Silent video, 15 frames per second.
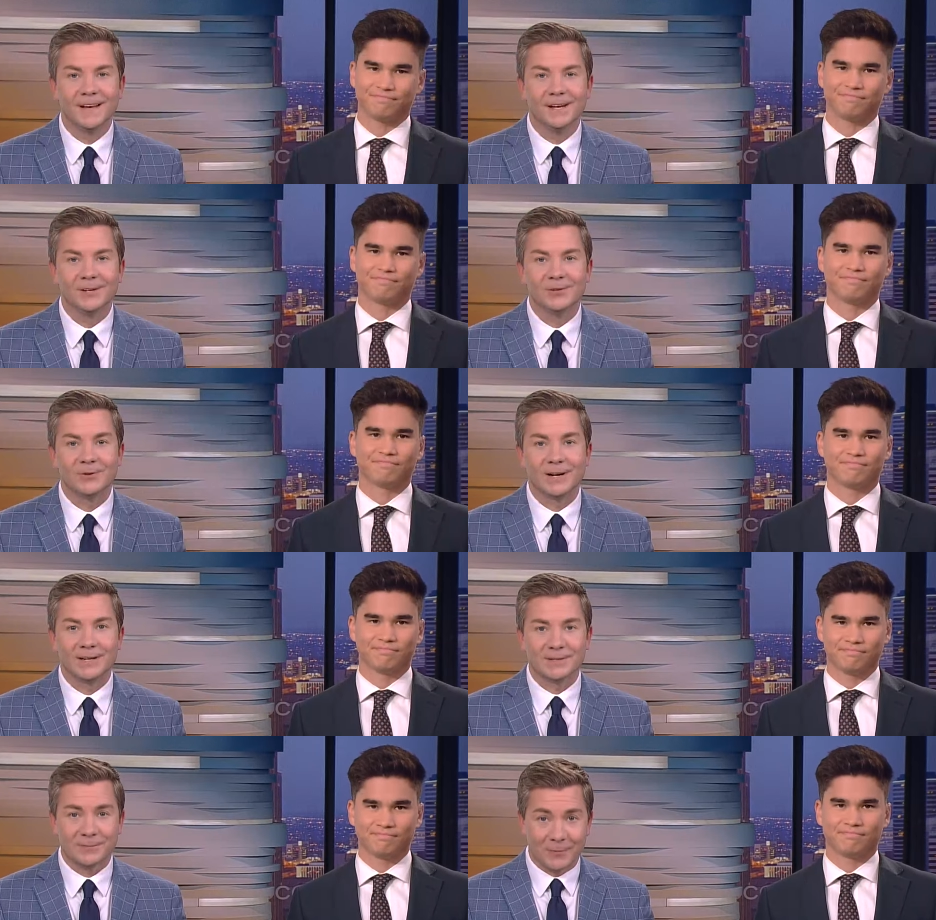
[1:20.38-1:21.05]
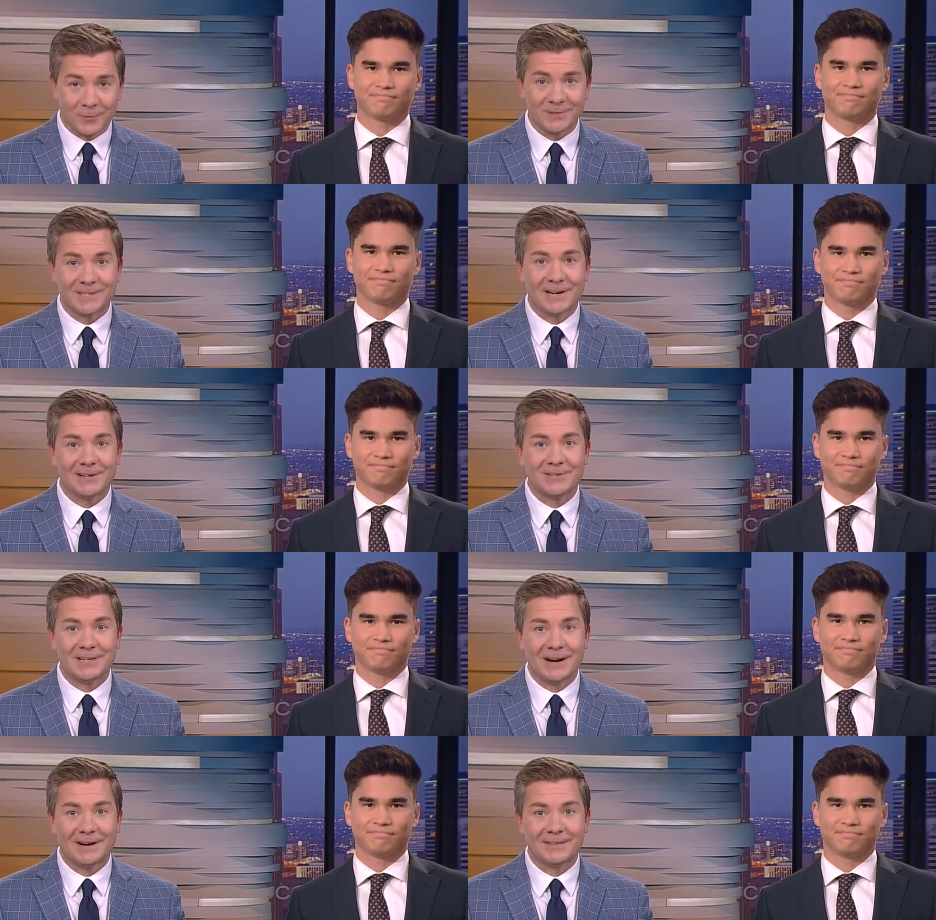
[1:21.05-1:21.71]
Speaker 1: Drake's first
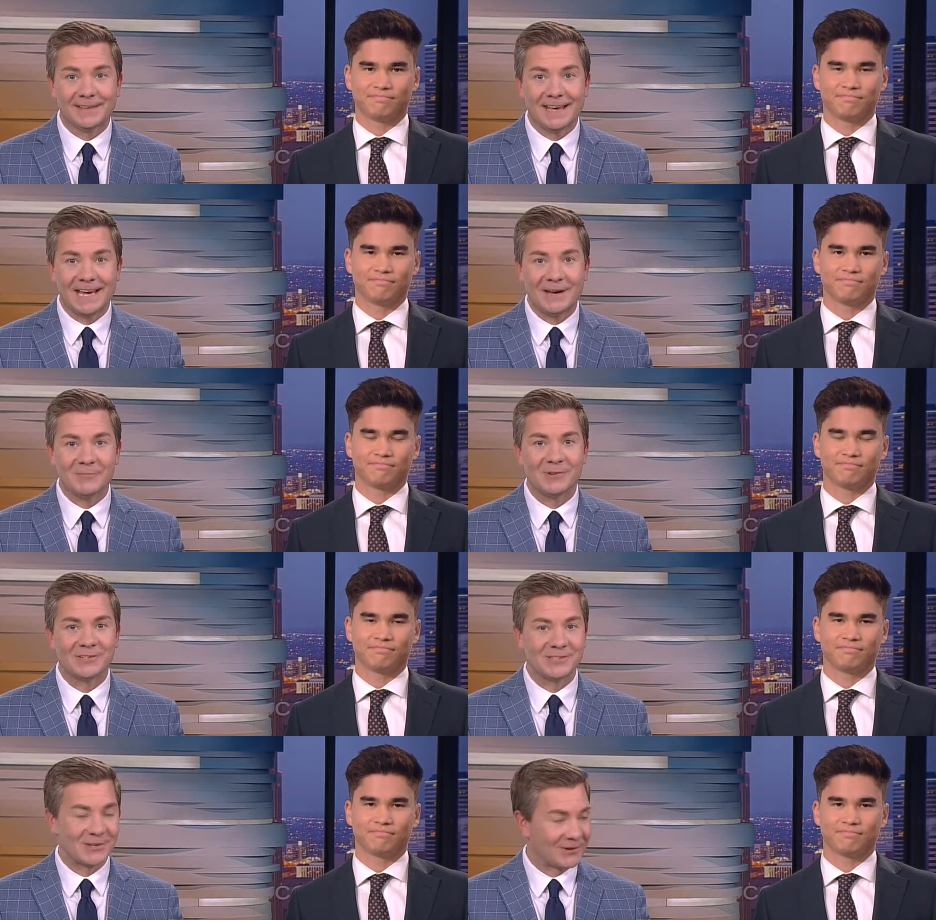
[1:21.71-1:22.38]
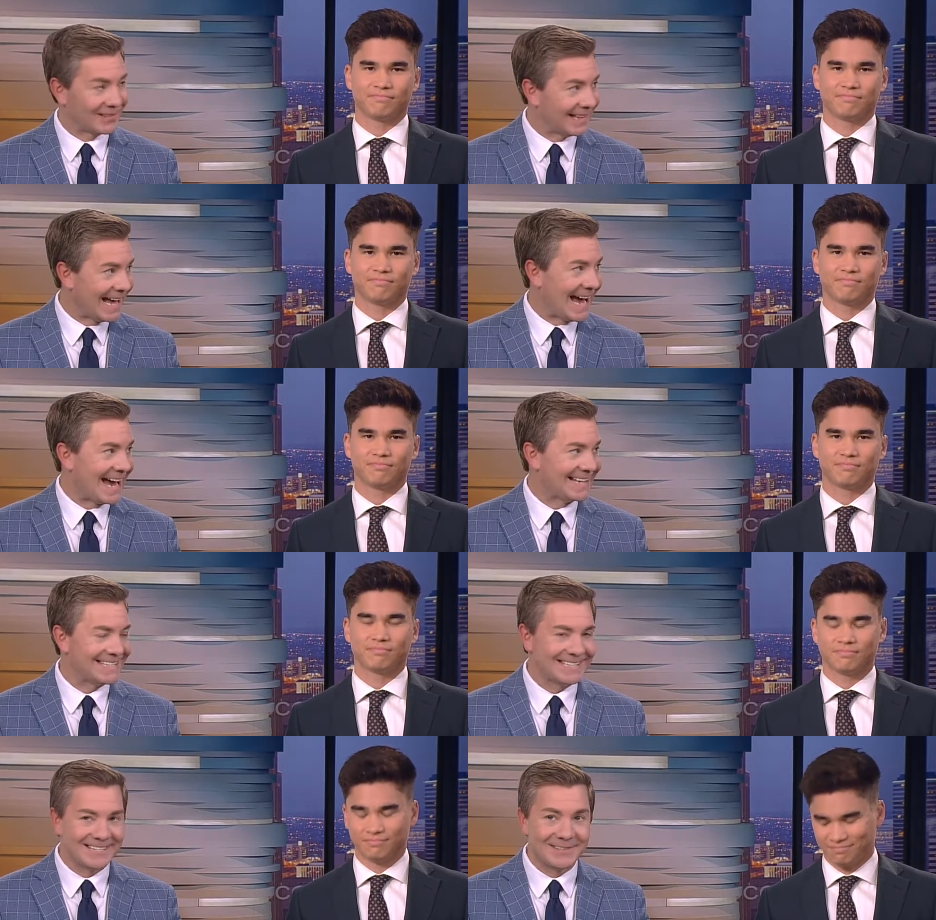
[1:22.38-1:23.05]
touchdown of the game was their
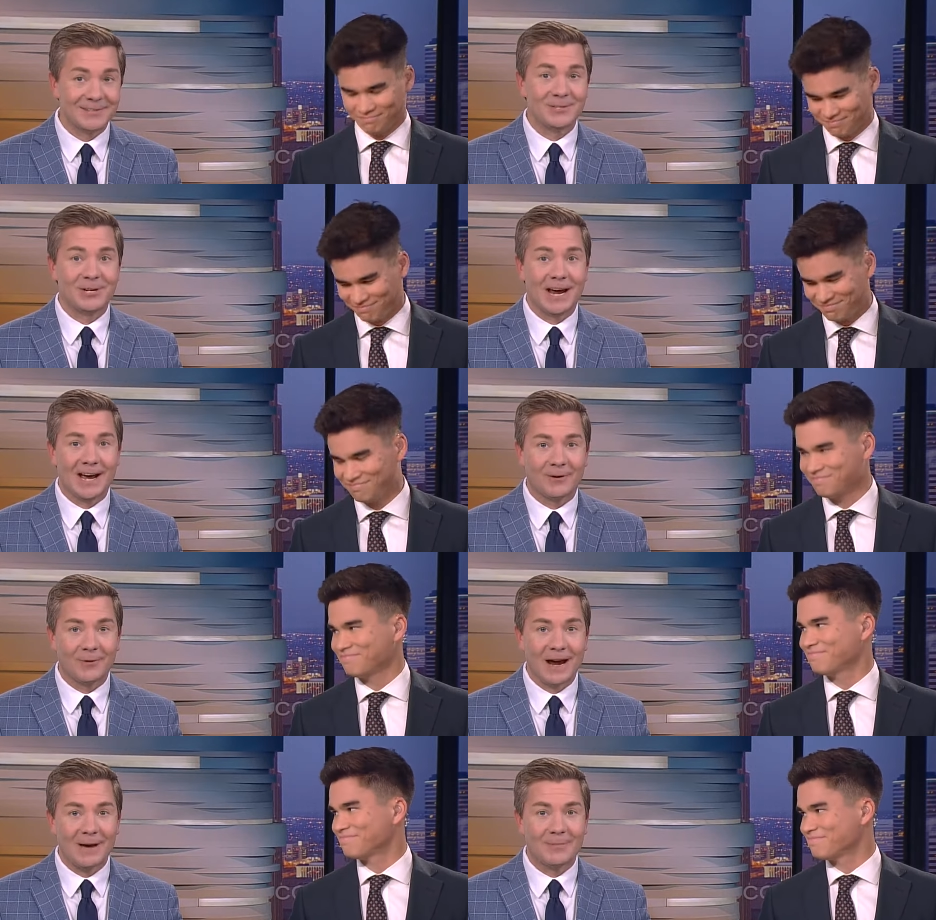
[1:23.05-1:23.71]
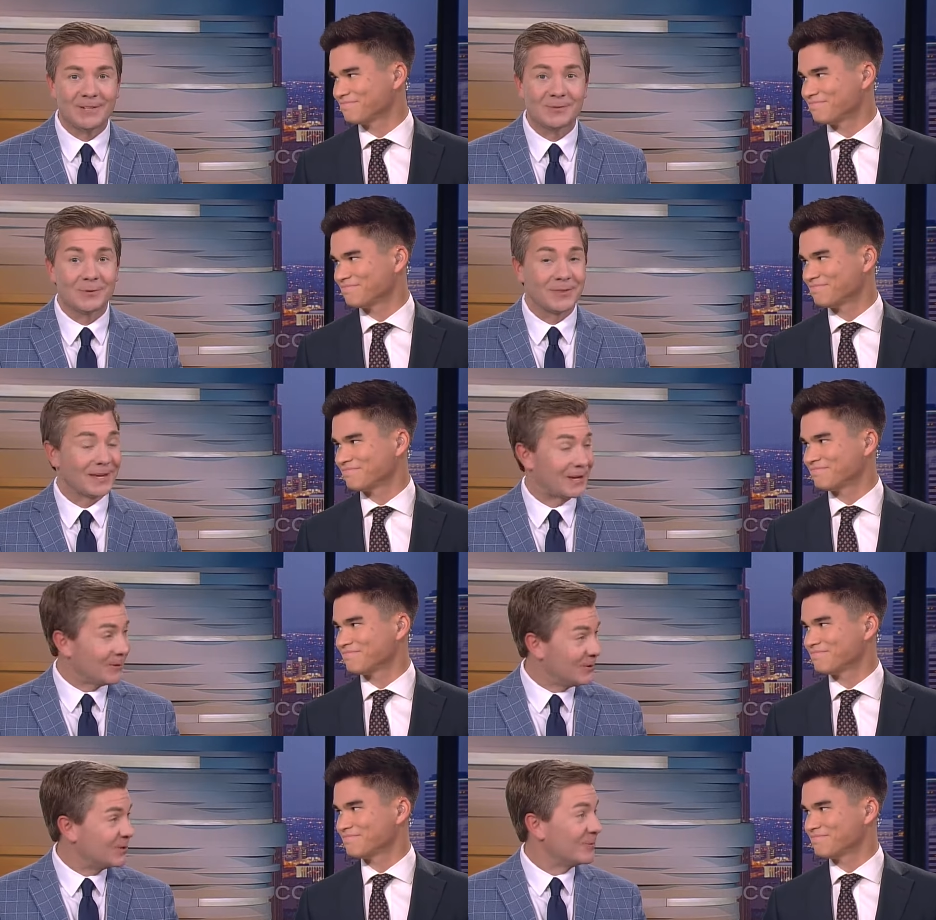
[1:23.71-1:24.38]
last. The Jackrabbits with a
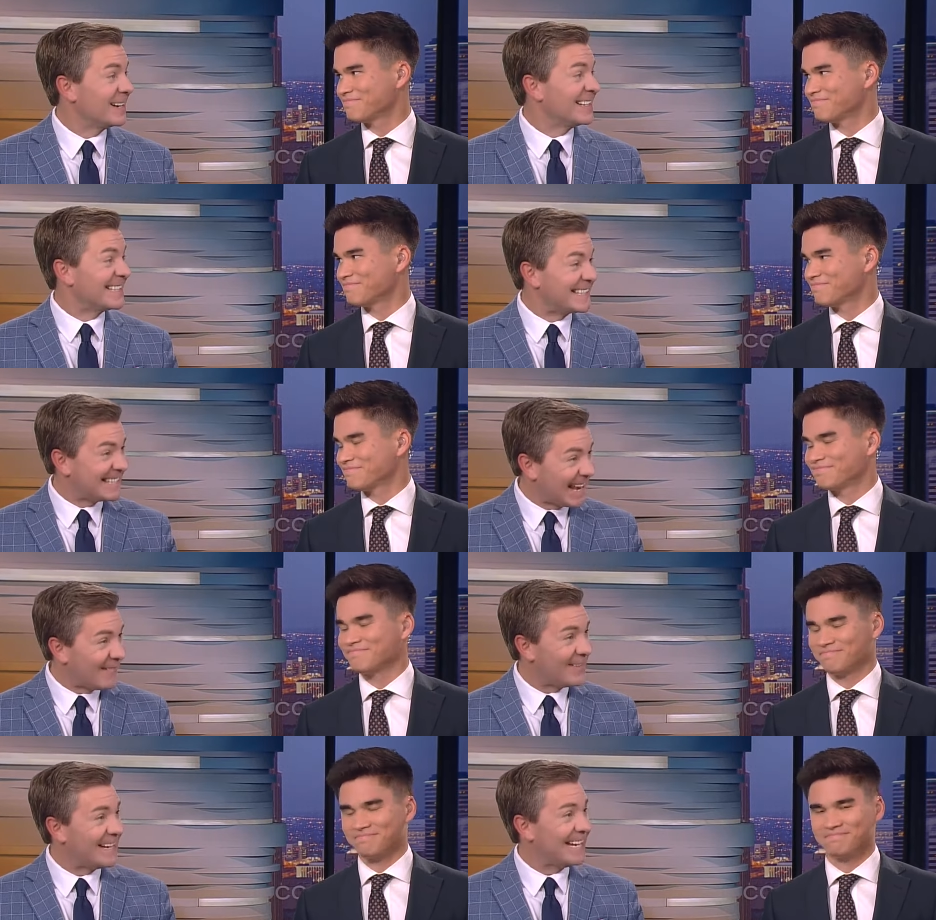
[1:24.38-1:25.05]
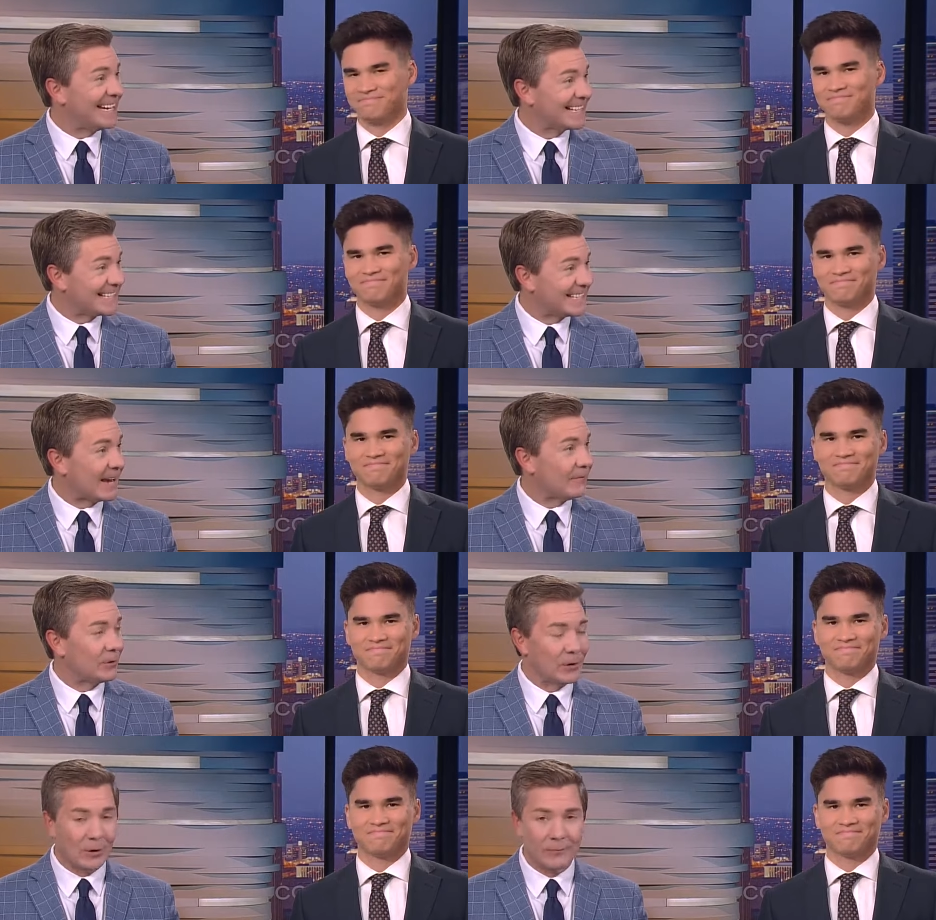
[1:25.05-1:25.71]
huge win, seventy to
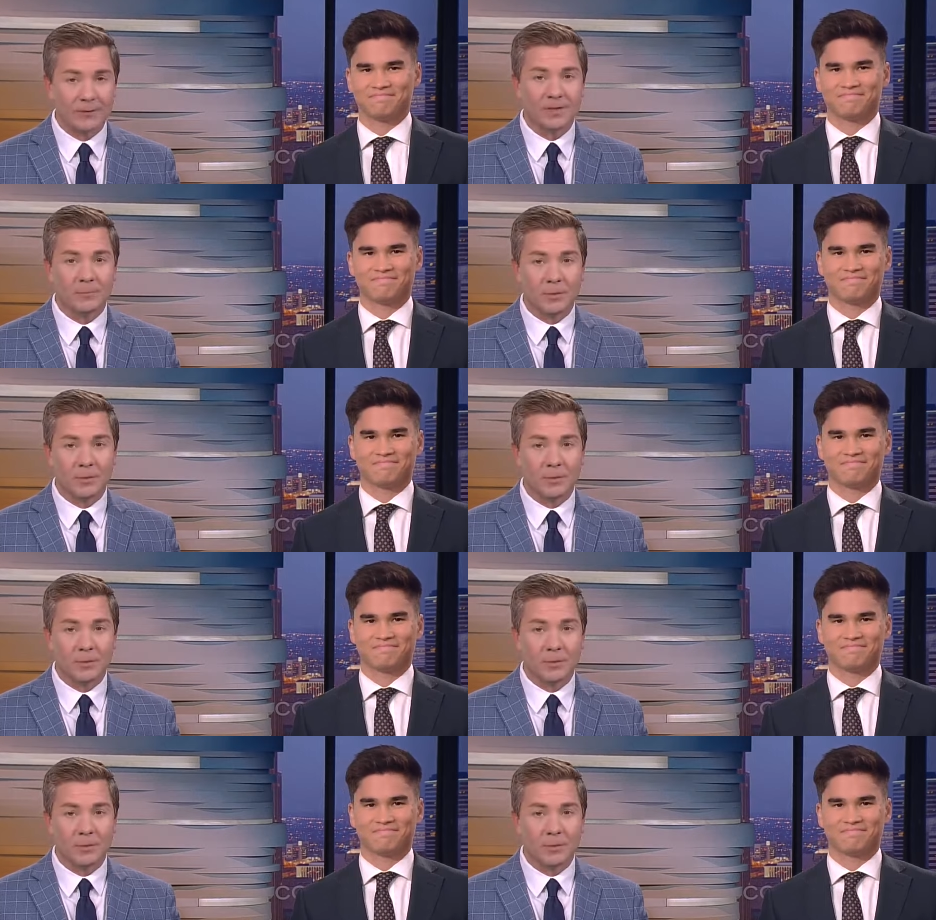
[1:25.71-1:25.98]
seven over the